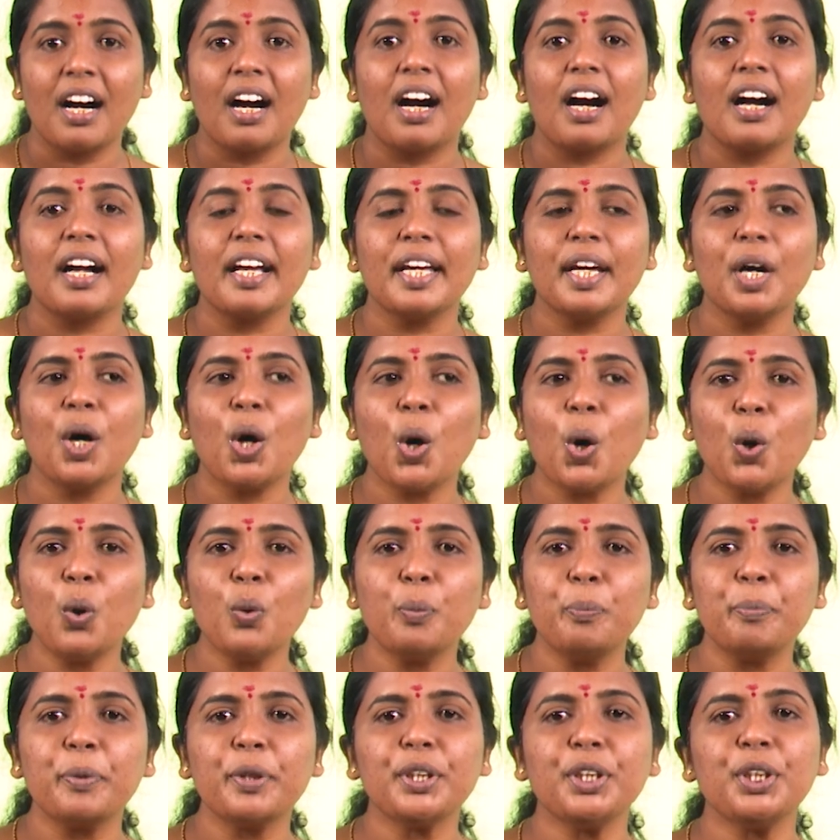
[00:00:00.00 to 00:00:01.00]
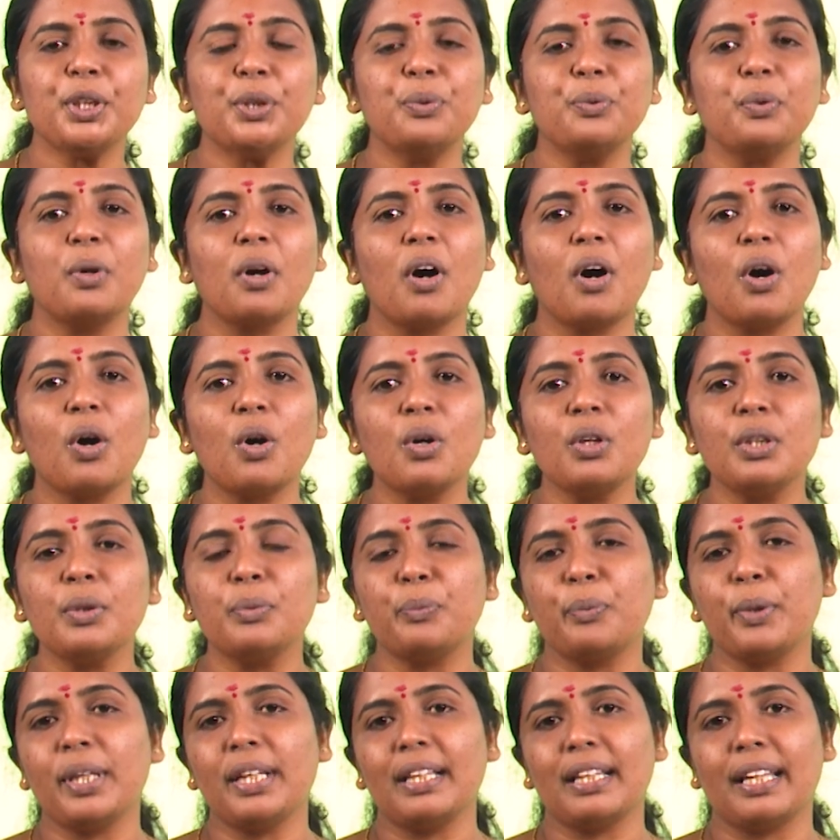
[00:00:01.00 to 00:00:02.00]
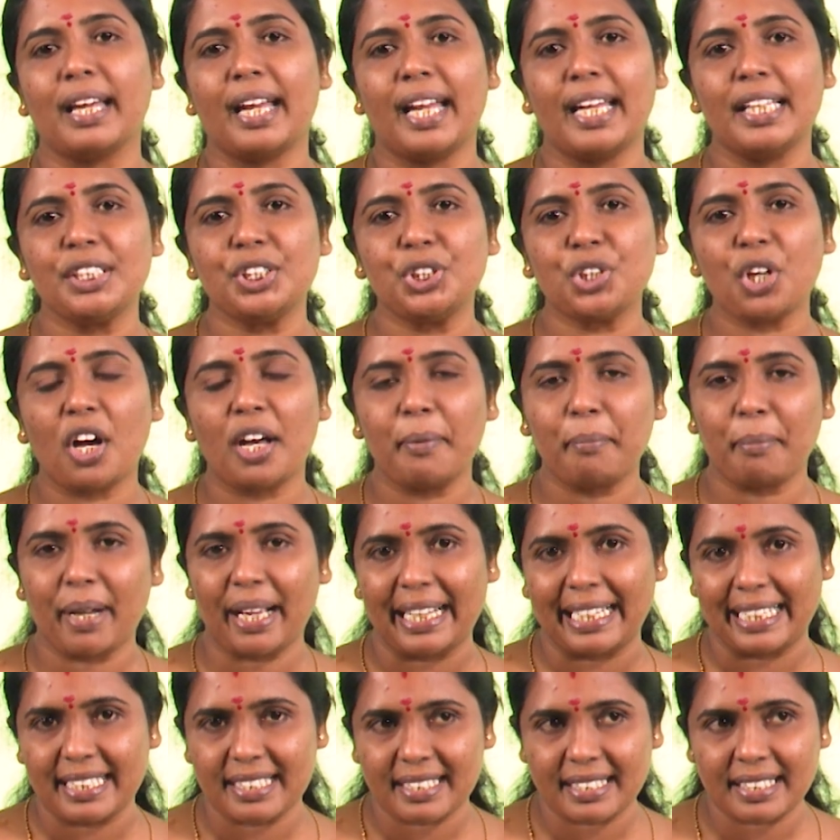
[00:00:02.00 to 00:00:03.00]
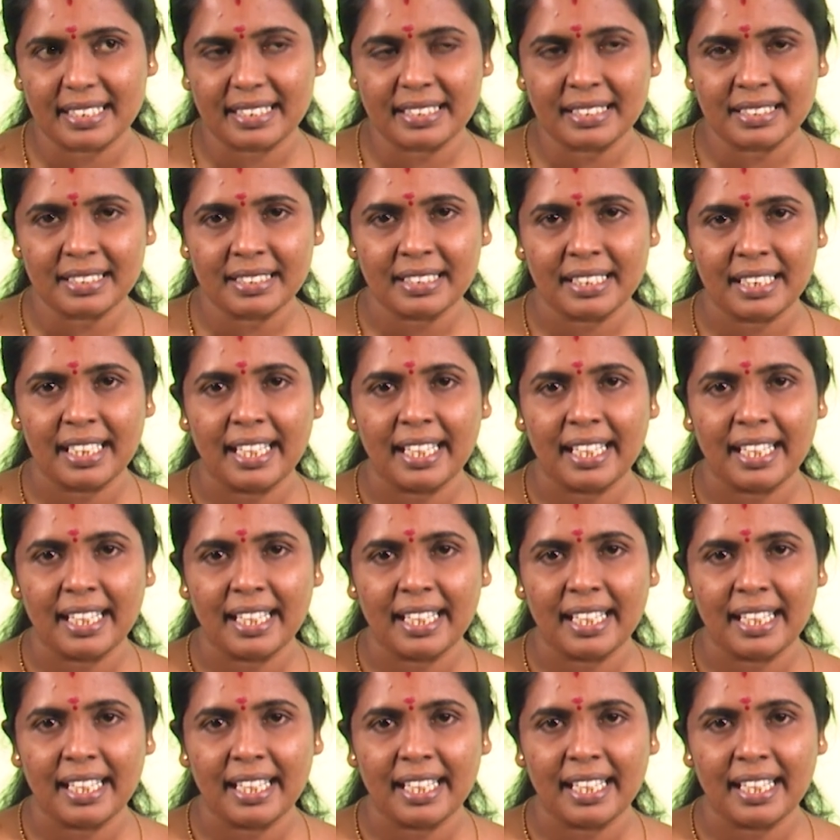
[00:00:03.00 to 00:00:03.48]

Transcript: I hope you all will enjoy my lesson